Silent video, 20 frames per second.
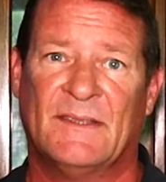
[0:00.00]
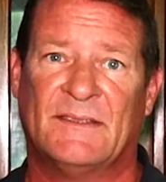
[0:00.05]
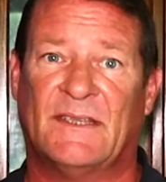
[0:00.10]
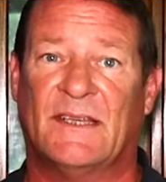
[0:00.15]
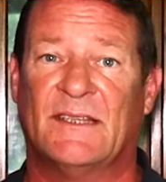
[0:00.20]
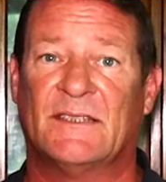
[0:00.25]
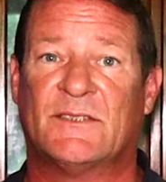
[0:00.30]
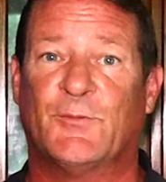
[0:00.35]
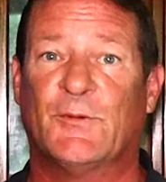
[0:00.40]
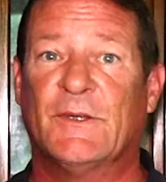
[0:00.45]

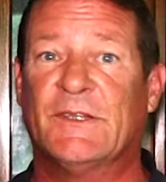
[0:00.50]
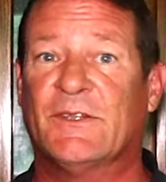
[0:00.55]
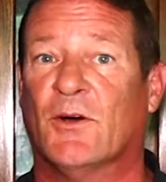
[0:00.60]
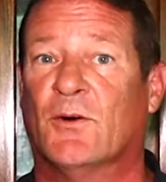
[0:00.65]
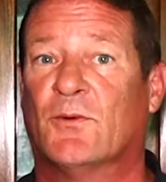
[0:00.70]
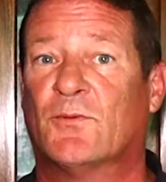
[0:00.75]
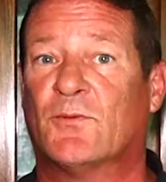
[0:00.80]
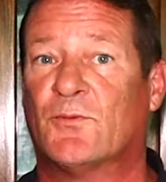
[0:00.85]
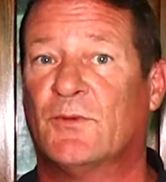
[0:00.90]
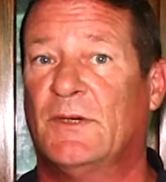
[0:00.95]
Since we
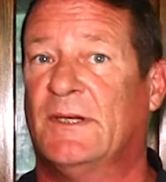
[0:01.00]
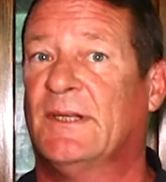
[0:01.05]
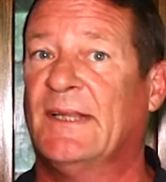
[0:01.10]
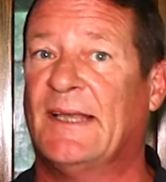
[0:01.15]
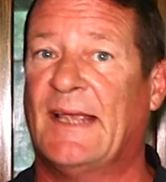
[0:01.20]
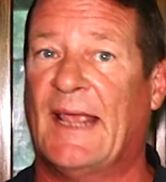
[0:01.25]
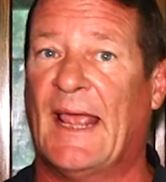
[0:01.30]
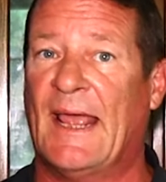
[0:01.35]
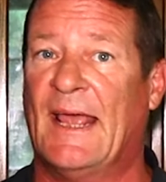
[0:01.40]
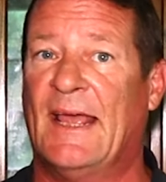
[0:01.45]
don't
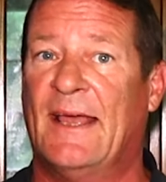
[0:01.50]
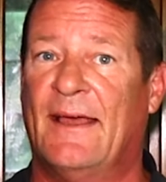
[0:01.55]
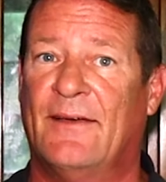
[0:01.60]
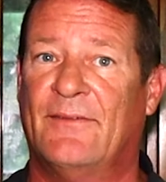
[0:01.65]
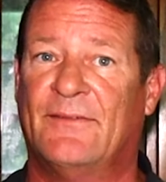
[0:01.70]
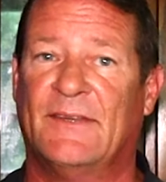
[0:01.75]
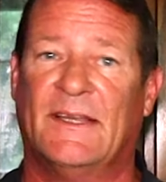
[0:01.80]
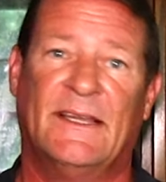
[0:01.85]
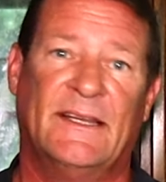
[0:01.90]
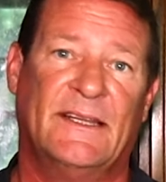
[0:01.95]
really
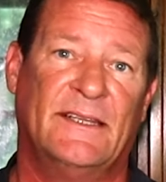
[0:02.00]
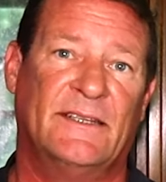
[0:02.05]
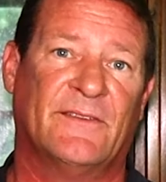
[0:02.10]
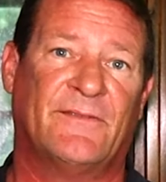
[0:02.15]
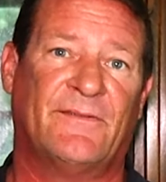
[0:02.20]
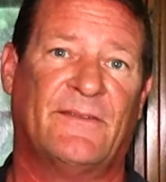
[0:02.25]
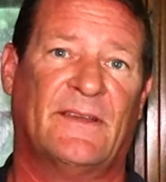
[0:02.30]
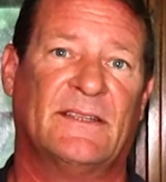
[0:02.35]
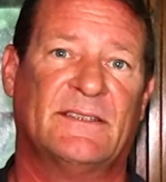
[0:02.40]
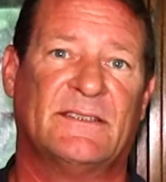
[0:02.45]
have any
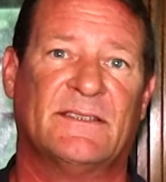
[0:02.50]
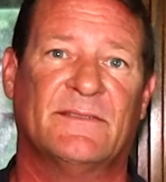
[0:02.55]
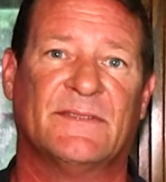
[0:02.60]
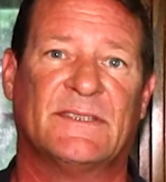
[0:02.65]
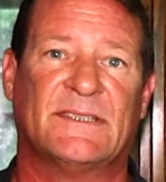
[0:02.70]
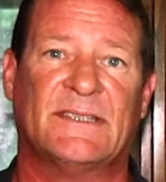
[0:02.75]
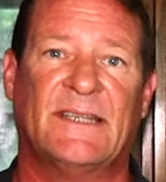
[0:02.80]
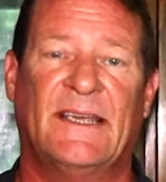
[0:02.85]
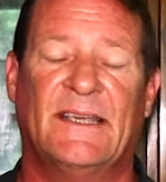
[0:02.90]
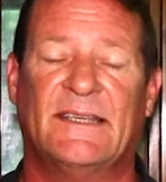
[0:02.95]

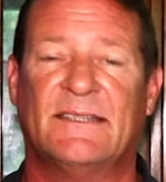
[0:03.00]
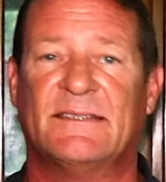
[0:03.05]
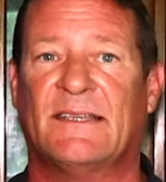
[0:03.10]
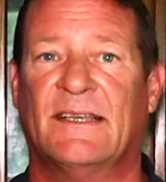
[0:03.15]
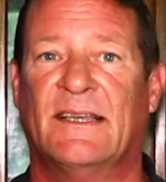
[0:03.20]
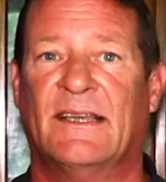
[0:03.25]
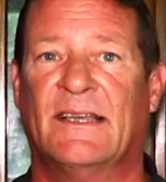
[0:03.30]
defensive snakes,